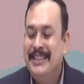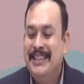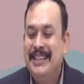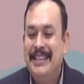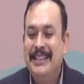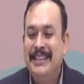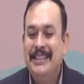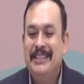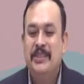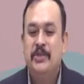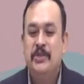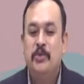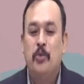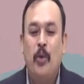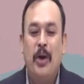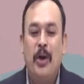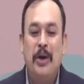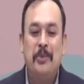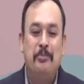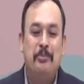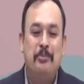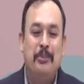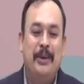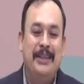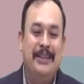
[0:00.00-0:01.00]
This is
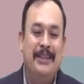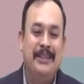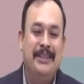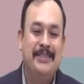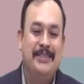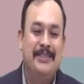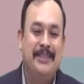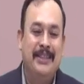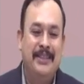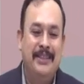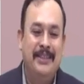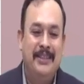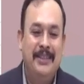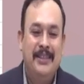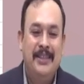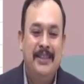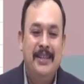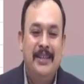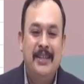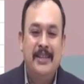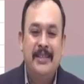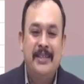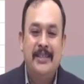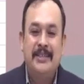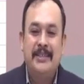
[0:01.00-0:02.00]
what, my dear sir,
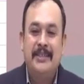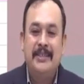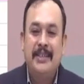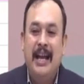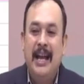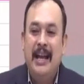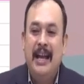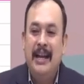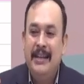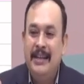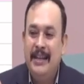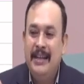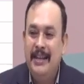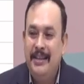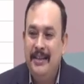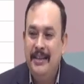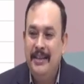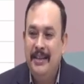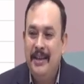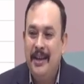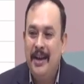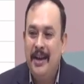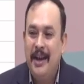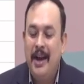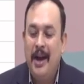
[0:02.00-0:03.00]
standard
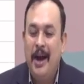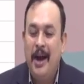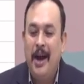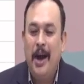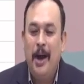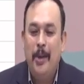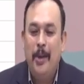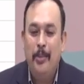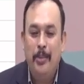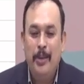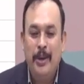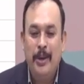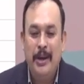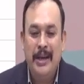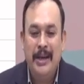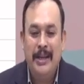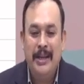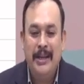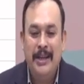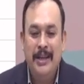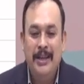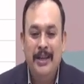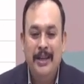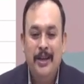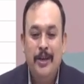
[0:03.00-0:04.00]

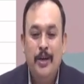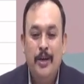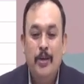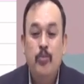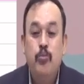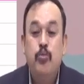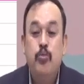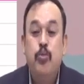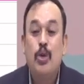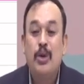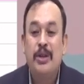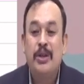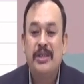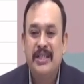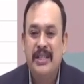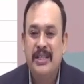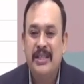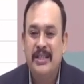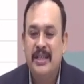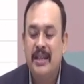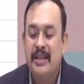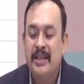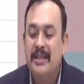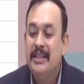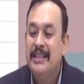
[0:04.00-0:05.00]
operating
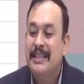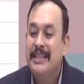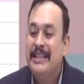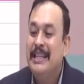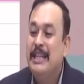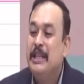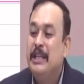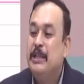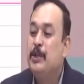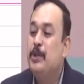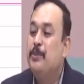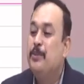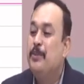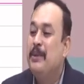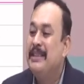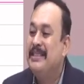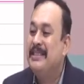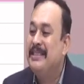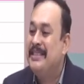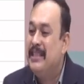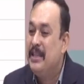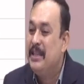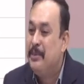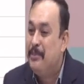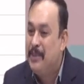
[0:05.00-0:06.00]
procedure issued by
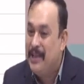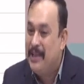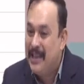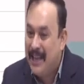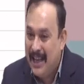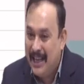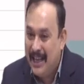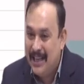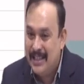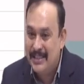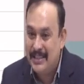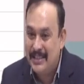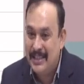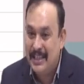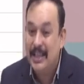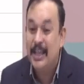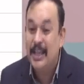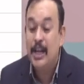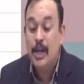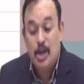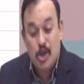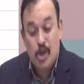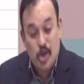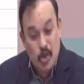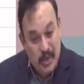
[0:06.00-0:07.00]
CBIC
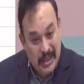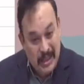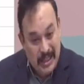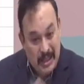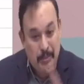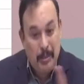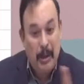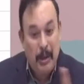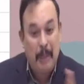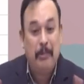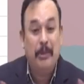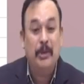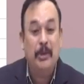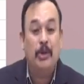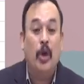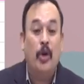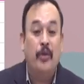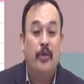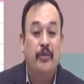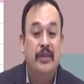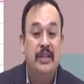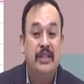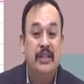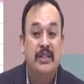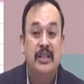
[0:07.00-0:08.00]
to the department
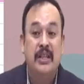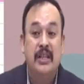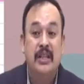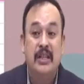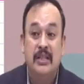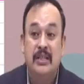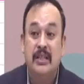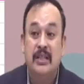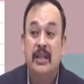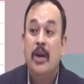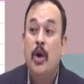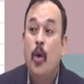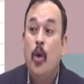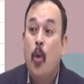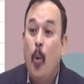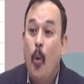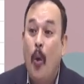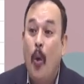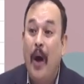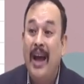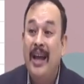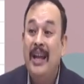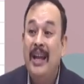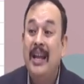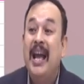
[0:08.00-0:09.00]
officers
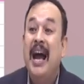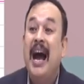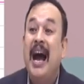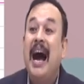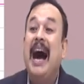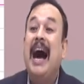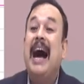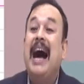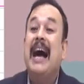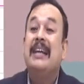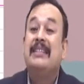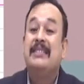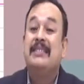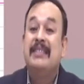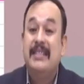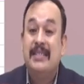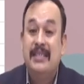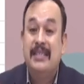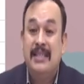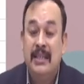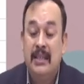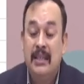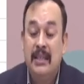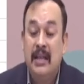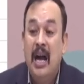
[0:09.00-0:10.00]
while
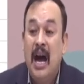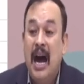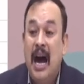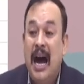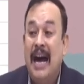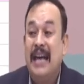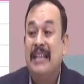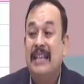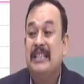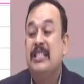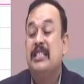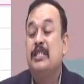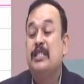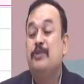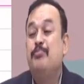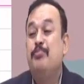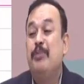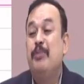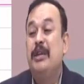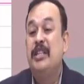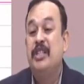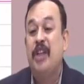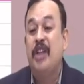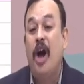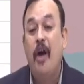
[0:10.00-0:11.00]
assessing
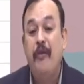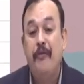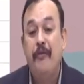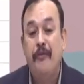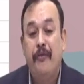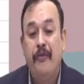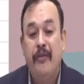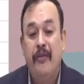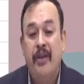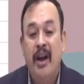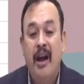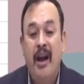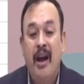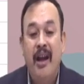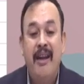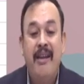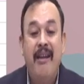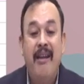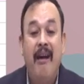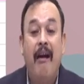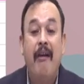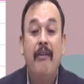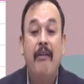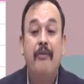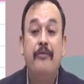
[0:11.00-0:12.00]
assessment of
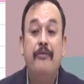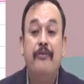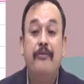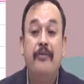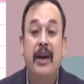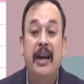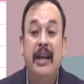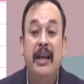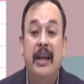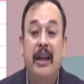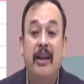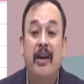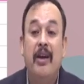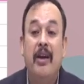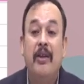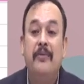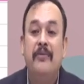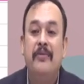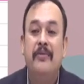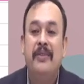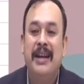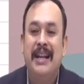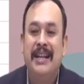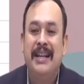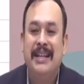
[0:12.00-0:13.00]
non-filer of
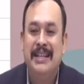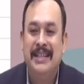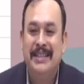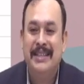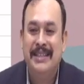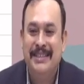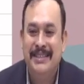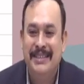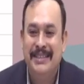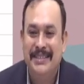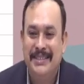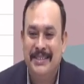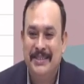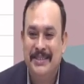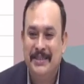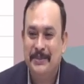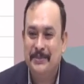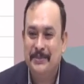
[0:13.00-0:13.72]
returns.